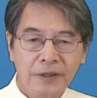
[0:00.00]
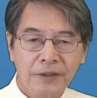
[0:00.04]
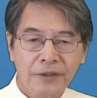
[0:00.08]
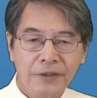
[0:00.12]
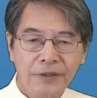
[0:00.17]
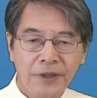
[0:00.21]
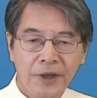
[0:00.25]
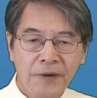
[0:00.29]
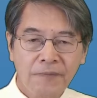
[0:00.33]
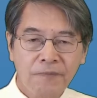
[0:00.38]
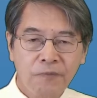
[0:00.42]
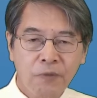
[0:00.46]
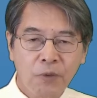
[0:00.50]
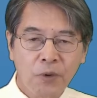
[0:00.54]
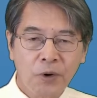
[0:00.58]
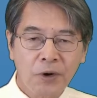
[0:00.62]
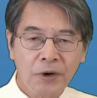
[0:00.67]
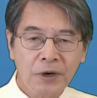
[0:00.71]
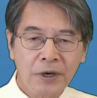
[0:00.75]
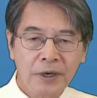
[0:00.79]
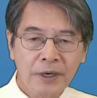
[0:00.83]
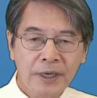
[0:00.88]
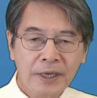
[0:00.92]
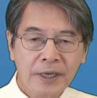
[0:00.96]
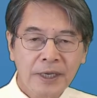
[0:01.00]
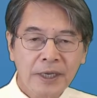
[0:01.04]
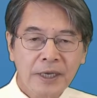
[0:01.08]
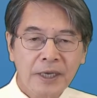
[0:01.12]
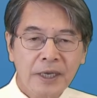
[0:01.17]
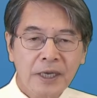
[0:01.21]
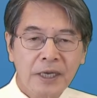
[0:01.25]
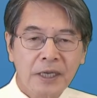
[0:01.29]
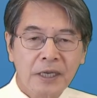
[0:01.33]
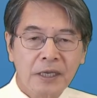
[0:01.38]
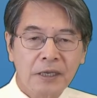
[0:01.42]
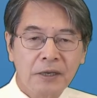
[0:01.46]
Therefore,
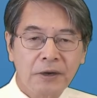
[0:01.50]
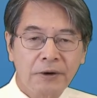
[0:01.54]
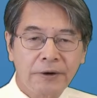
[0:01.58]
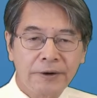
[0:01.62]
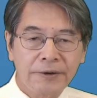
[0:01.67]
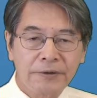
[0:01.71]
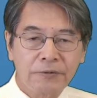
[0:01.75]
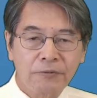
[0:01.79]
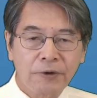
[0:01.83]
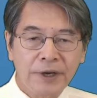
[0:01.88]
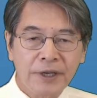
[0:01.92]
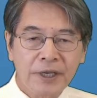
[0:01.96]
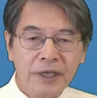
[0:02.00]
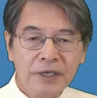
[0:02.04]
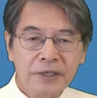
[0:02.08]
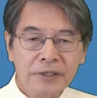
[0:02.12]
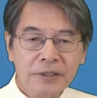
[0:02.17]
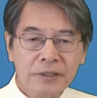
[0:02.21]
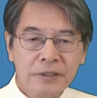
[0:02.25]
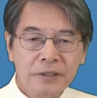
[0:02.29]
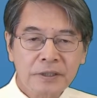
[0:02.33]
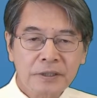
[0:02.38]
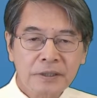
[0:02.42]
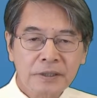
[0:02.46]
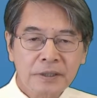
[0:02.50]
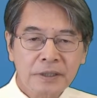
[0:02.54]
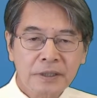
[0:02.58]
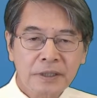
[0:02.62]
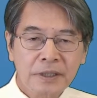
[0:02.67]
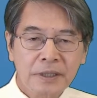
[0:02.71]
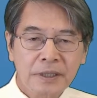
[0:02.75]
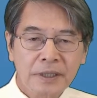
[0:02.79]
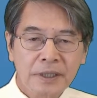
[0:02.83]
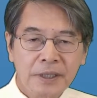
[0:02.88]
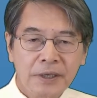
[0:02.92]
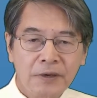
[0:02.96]
the radiation
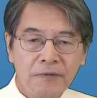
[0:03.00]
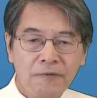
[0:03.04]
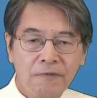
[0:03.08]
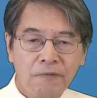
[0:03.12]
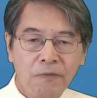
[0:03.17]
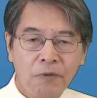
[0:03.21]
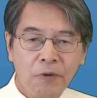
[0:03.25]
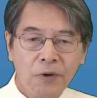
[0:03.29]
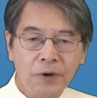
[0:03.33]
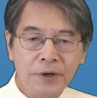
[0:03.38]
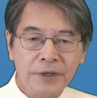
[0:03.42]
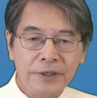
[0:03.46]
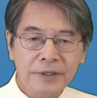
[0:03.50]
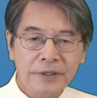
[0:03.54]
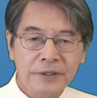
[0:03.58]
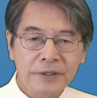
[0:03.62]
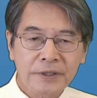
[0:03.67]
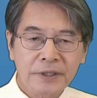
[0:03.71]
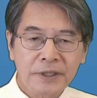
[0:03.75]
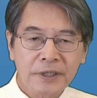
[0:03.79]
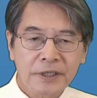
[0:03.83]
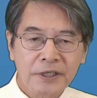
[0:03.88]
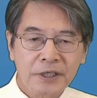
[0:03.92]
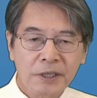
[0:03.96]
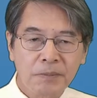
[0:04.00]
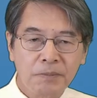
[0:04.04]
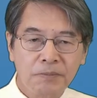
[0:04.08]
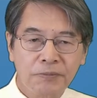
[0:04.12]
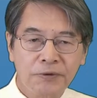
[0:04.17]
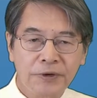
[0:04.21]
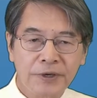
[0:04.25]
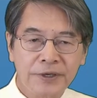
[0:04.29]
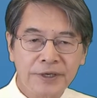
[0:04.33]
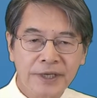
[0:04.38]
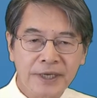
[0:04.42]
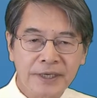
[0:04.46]
force can
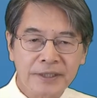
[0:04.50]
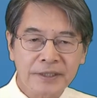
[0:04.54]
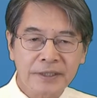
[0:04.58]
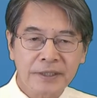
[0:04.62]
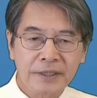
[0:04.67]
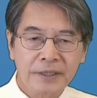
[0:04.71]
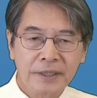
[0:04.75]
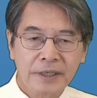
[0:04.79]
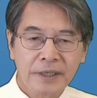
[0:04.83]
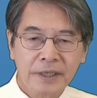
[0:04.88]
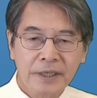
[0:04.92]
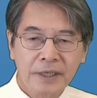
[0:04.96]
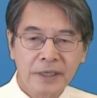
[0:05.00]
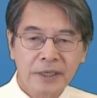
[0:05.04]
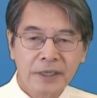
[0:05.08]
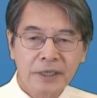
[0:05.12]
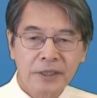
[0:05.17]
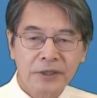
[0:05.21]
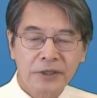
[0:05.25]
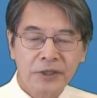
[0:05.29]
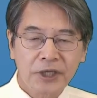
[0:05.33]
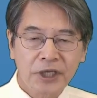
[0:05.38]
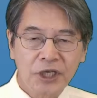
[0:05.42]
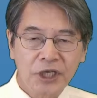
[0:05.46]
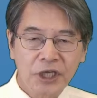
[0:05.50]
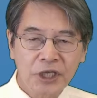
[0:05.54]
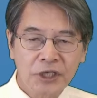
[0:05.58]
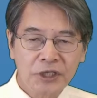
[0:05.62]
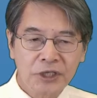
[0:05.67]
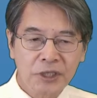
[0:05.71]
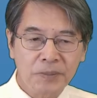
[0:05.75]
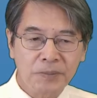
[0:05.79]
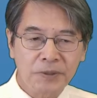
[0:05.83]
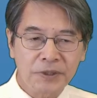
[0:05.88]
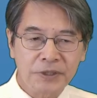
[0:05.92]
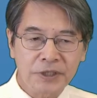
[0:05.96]
predict the heat
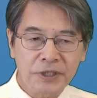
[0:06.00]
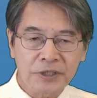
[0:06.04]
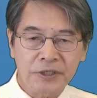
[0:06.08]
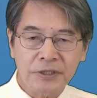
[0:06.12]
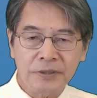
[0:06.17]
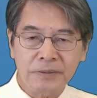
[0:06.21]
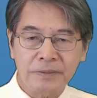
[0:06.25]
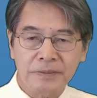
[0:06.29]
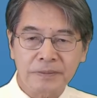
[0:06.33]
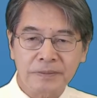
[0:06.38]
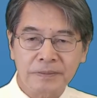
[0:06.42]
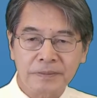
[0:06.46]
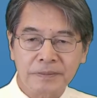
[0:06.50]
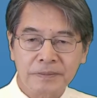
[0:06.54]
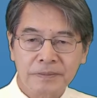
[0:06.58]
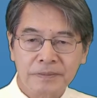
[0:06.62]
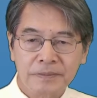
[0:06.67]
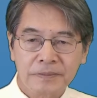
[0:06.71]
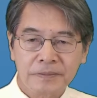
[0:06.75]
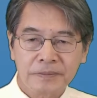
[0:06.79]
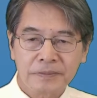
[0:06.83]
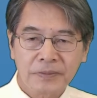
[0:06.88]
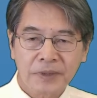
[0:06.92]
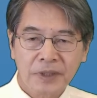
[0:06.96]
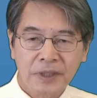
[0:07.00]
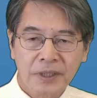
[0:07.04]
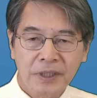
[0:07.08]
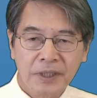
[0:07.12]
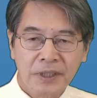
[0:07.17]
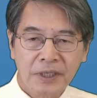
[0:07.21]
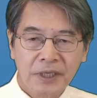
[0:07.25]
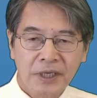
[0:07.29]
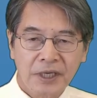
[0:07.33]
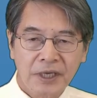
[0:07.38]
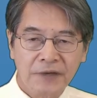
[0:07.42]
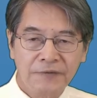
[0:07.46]
deposition
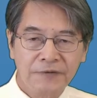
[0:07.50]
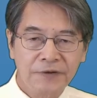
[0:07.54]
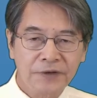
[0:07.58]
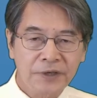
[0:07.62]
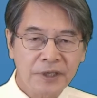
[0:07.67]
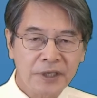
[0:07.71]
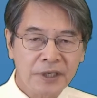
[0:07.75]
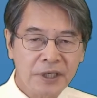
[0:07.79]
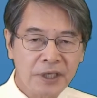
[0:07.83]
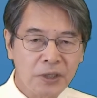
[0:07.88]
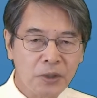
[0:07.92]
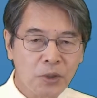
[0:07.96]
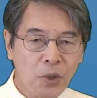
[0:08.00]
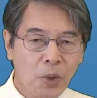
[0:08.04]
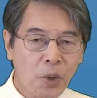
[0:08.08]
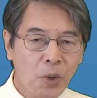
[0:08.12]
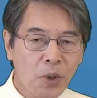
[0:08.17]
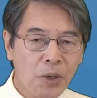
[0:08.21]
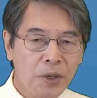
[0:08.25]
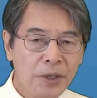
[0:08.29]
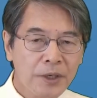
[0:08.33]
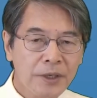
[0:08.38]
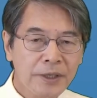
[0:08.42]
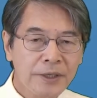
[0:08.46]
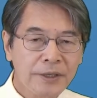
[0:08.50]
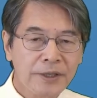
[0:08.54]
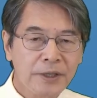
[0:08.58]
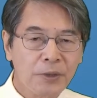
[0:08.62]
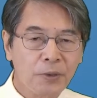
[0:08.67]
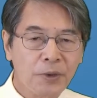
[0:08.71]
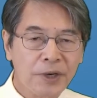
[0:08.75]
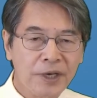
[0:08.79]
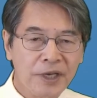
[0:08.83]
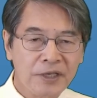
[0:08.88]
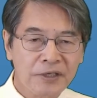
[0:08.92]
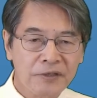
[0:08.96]
if you can ignore the
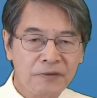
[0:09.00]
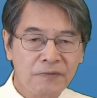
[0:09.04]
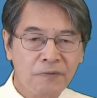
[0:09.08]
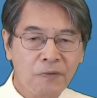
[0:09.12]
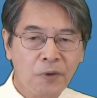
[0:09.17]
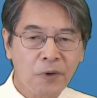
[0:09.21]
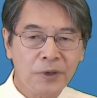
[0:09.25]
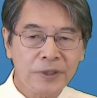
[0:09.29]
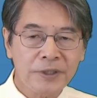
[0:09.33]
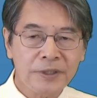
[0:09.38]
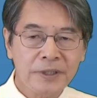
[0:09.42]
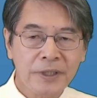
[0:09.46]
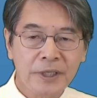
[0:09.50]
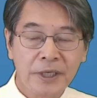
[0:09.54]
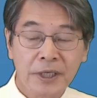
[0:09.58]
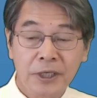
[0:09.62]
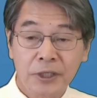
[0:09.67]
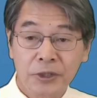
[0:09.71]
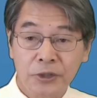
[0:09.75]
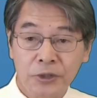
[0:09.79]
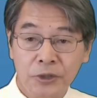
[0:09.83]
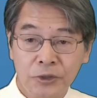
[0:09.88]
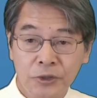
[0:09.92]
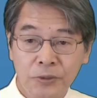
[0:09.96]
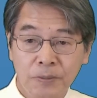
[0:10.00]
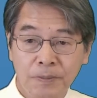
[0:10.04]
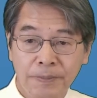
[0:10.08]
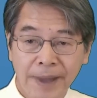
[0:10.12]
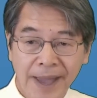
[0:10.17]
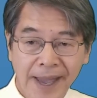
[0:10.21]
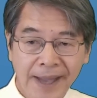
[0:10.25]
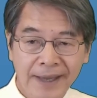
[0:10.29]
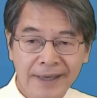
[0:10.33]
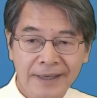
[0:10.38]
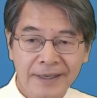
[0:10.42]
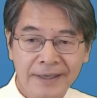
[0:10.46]
radiation force due to
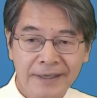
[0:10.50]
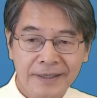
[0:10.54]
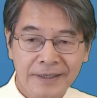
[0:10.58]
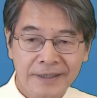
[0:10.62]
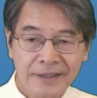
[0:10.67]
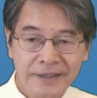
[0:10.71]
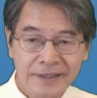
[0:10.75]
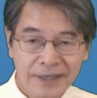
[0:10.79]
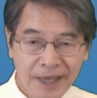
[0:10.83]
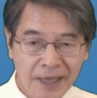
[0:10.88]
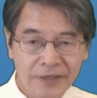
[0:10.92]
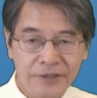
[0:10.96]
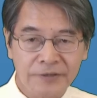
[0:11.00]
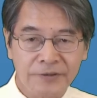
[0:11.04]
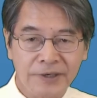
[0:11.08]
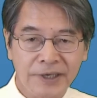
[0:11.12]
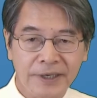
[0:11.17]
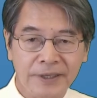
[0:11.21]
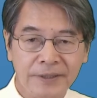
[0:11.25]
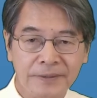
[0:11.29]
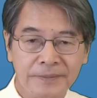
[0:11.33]
back scattering.